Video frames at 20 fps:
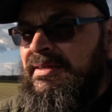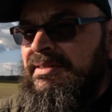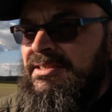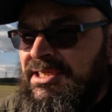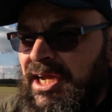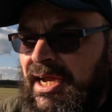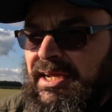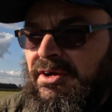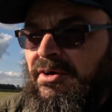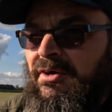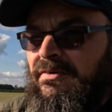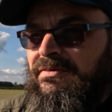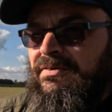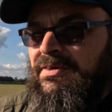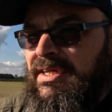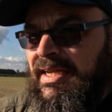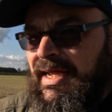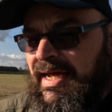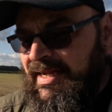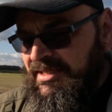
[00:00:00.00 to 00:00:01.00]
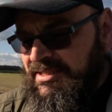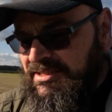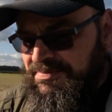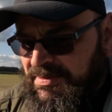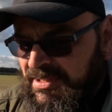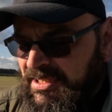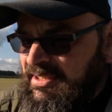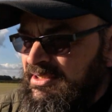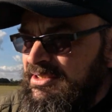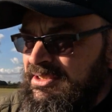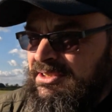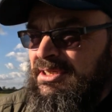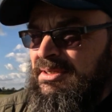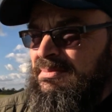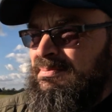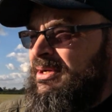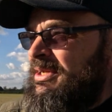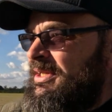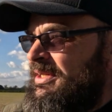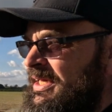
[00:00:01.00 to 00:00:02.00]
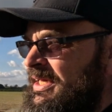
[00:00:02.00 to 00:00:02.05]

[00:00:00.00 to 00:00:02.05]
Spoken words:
take off and land, because I didn't bring